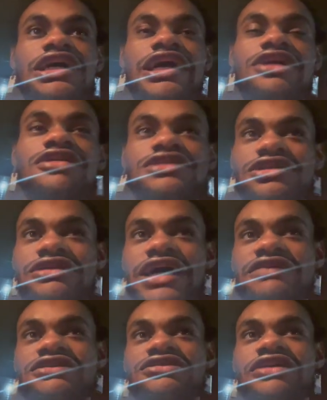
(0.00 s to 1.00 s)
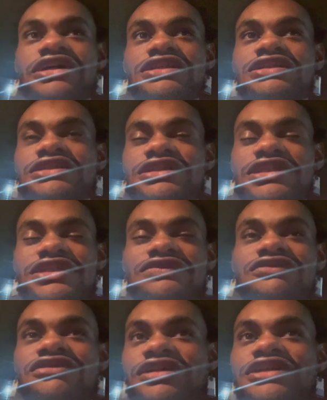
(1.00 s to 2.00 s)
And also, the after credit is
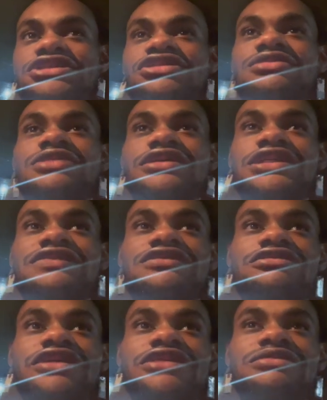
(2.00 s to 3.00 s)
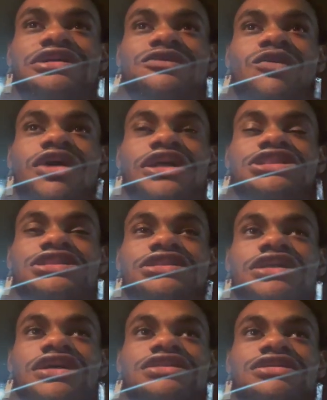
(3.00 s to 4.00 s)
really enjoyable. I definitely recommend watching
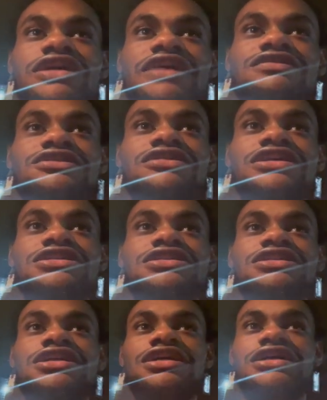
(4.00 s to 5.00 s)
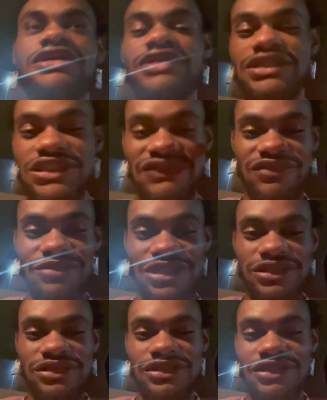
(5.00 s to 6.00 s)
uh, to the after credit. That's it for me.